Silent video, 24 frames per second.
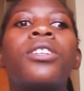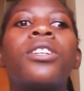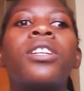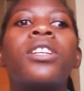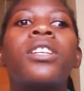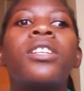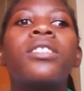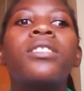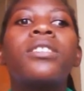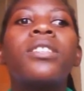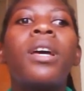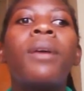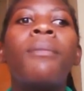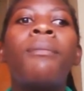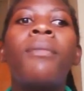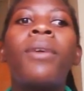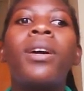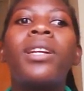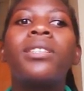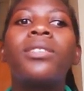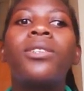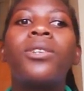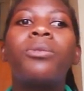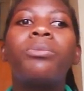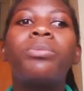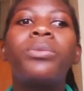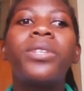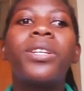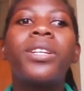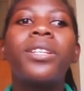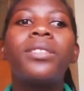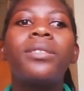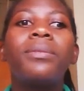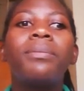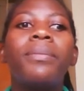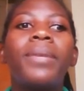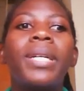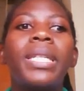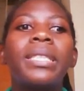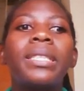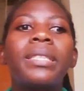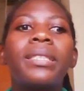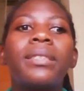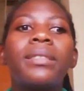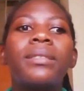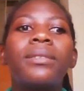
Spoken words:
someone obtained marks